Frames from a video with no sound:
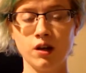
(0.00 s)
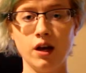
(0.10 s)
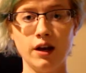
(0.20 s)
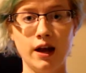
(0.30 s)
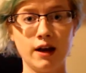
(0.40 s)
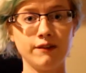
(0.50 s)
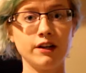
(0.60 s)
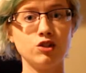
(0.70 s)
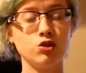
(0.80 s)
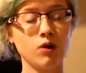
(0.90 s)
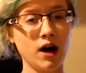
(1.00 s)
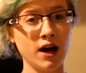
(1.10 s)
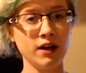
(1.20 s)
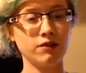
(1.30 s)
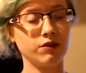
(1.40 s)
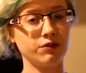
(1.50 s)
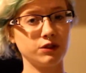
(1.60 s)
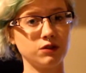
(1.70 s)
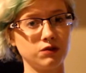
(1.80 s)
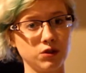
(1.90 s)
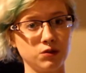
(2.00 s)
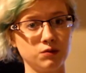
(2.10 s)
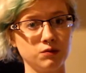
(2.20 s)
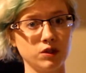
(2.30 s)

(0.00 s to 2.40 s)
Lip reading: And having too high of a field of view